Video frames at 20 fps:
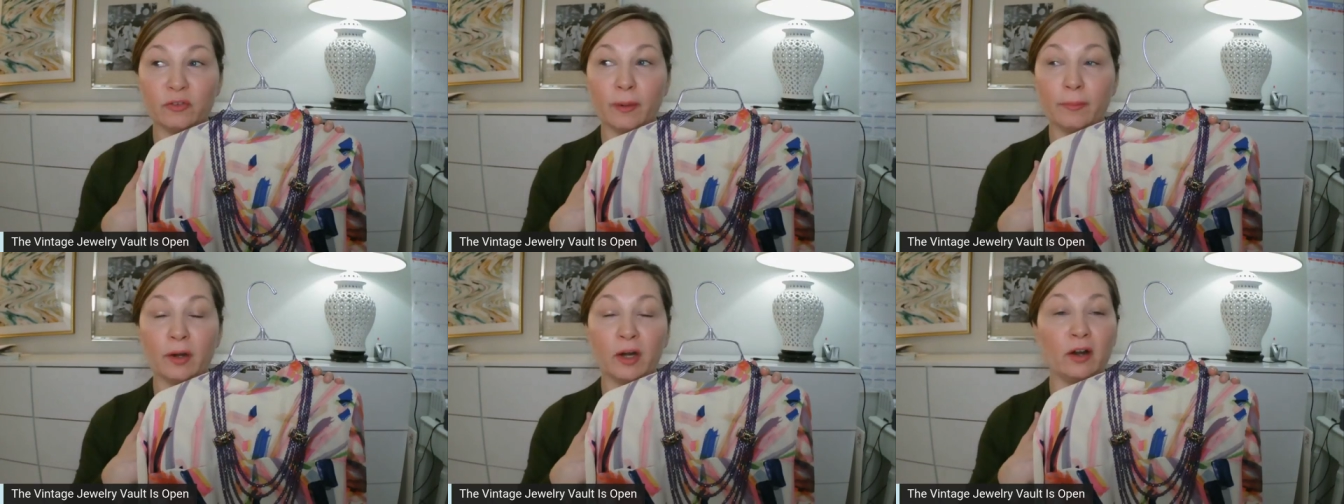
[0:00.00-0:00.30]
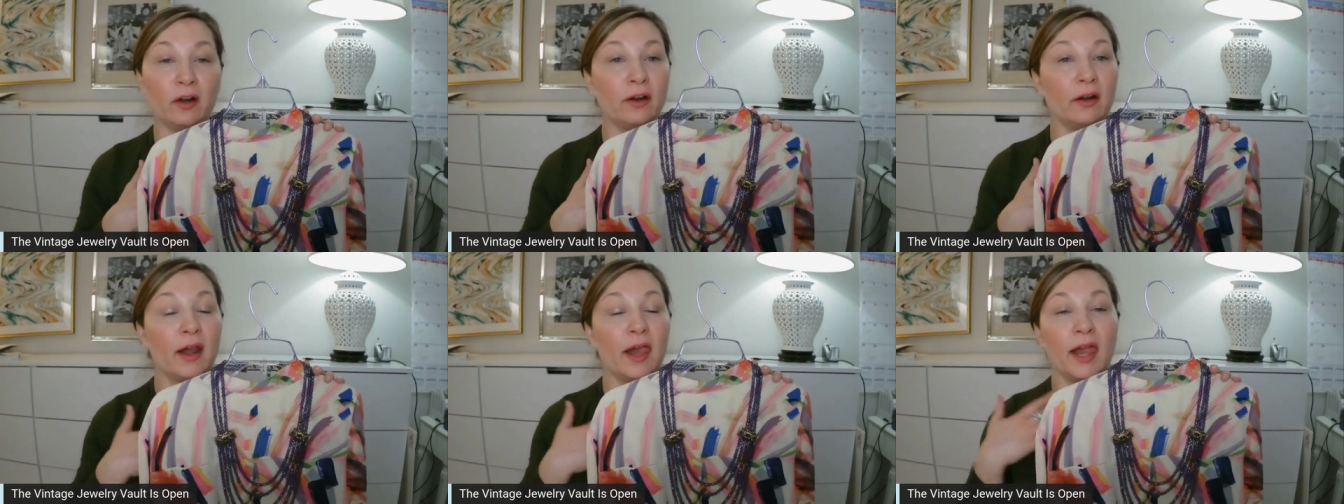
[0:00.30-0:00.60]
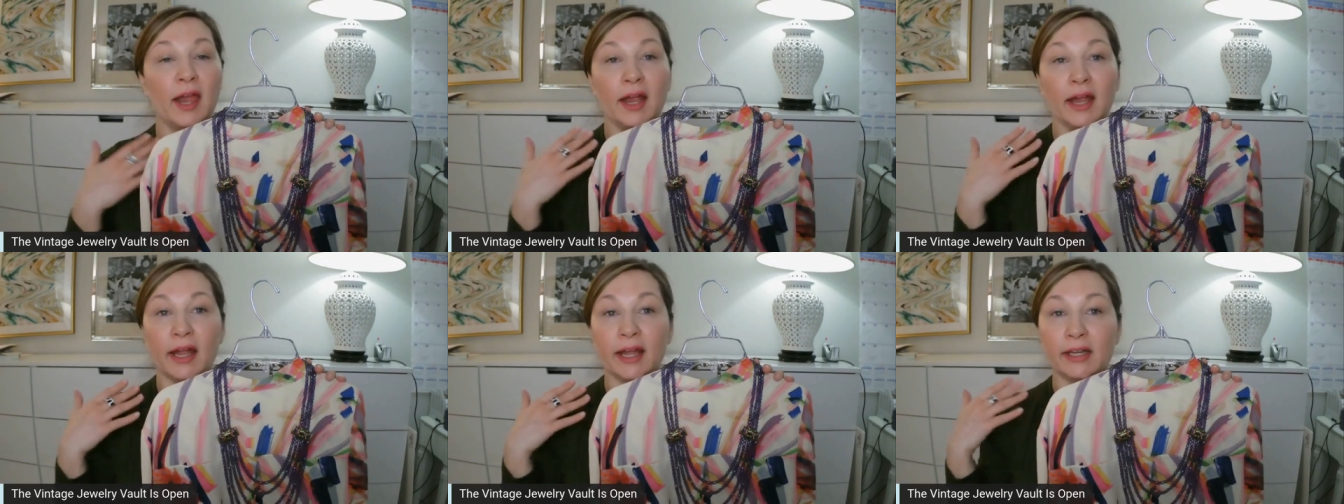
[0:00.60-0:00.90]
from her,
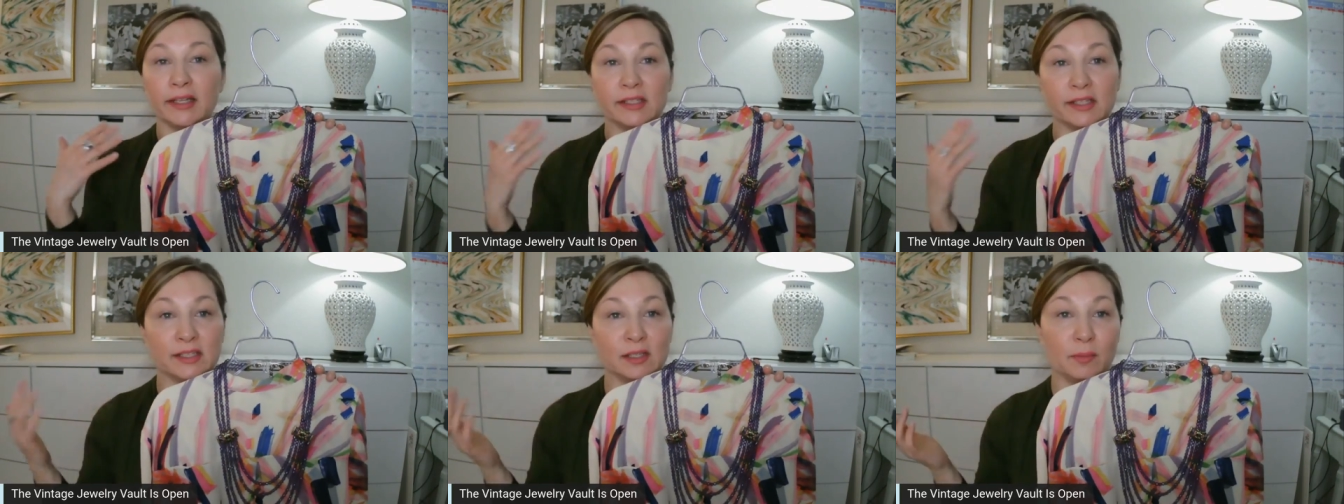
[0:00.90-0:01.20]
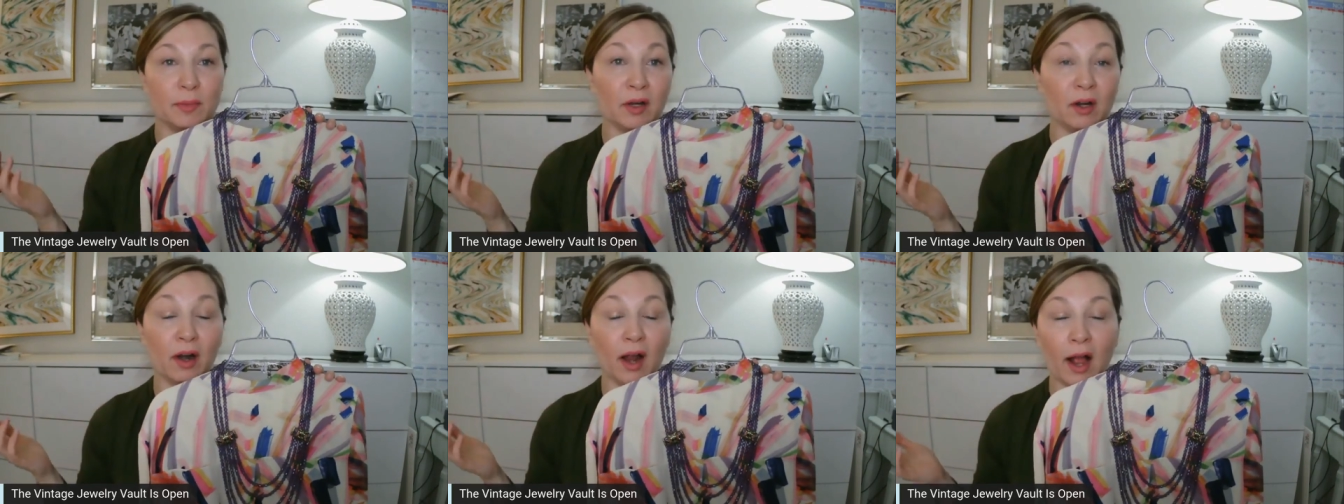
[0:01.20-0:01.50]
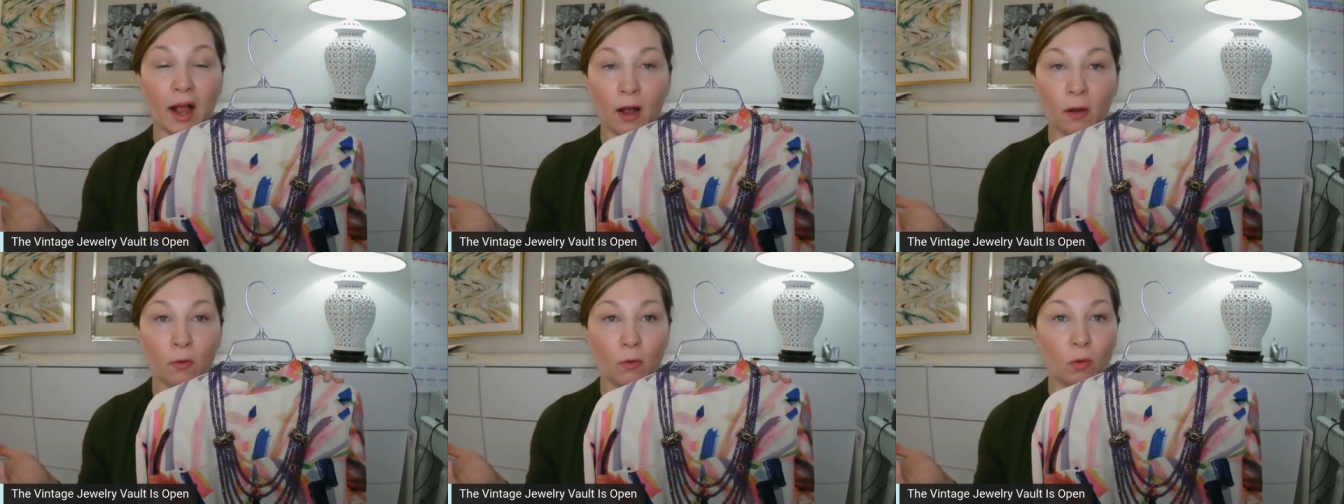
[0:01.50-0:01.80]
and it doesn't matter
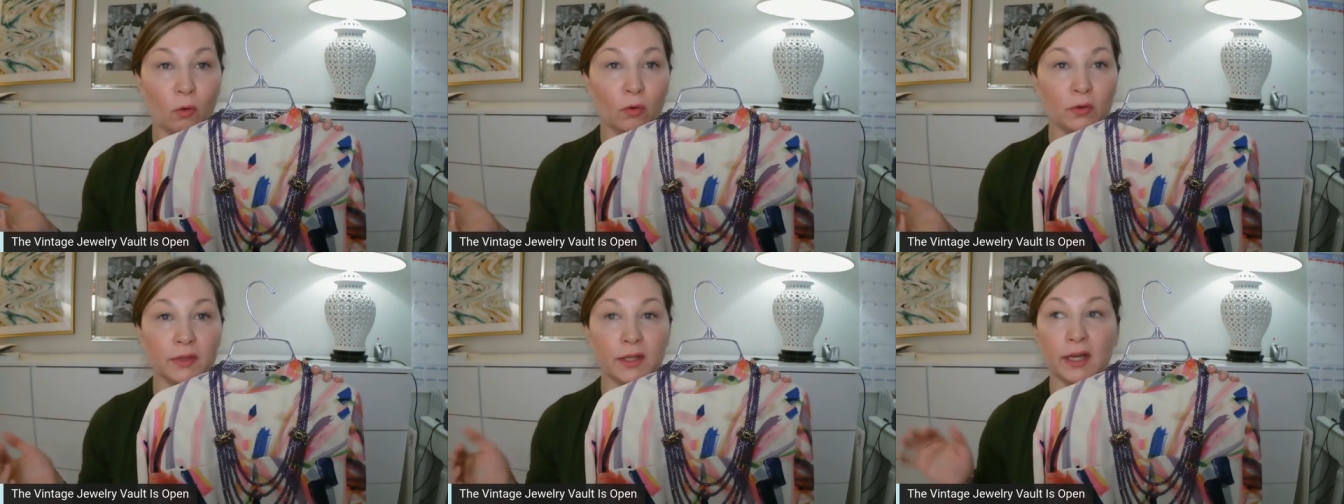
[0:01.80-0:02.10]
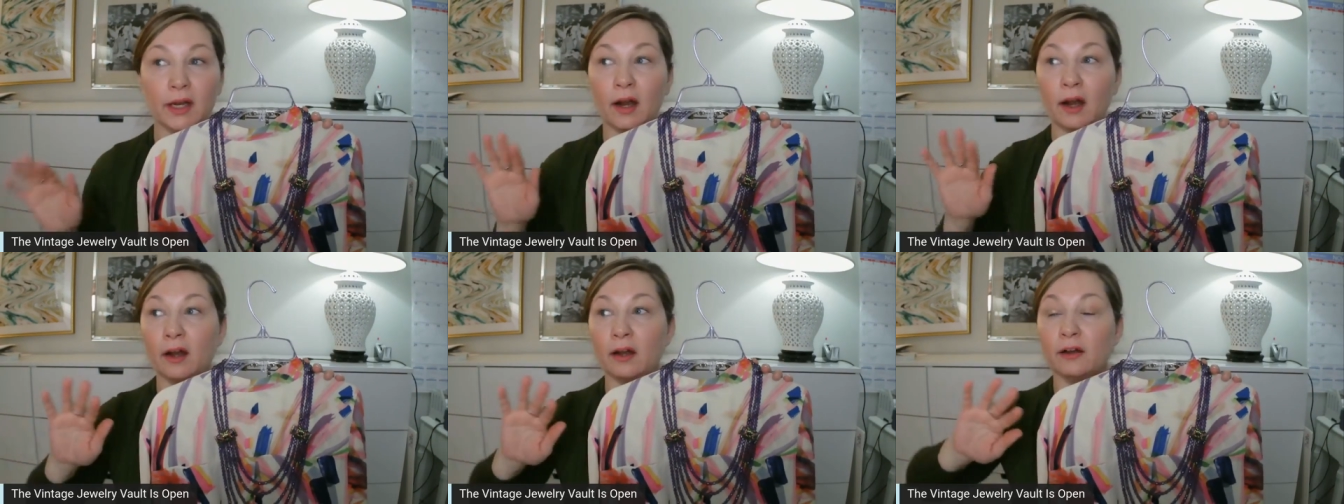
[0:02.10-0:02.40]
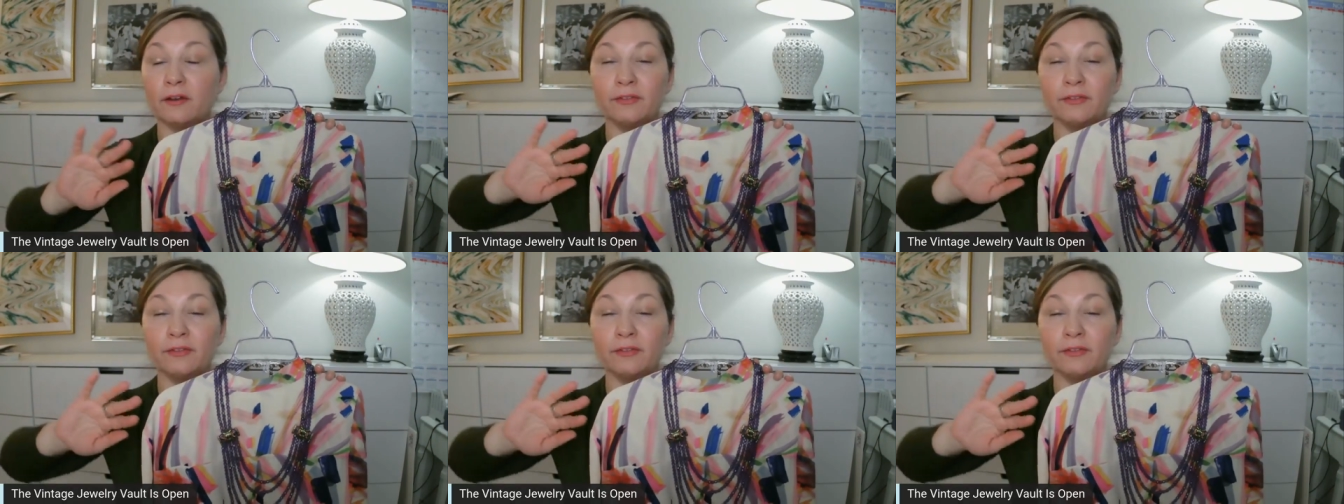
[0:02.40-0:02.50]
how old they are.